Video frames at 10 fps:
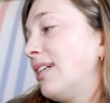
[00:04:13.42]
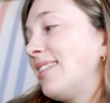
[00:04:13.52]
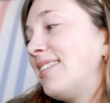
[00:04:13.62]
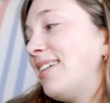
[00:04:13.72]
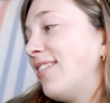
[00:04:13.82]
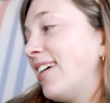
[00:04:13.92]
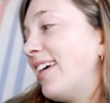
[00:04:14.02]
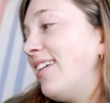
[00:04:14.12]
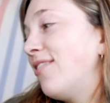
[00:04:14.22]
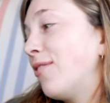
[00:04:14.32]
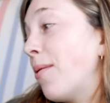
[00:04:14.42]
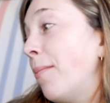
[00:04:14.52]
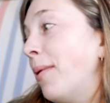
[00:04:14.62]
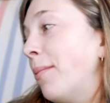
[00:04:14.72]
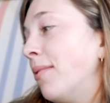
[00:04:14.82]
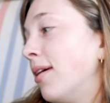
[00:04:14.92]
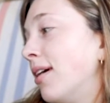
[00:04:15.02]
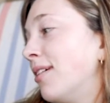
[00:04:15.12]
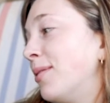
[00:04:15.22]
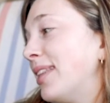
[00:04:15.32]
see if I can even
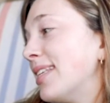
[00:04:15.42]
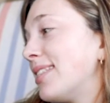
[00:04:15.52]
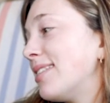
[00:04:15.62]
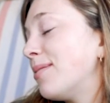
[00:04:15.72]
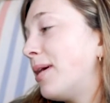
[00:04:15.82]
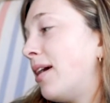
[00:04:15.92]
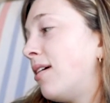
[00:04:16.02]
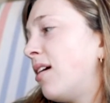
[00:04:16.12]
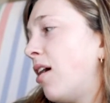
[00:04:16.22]
remember what this is about.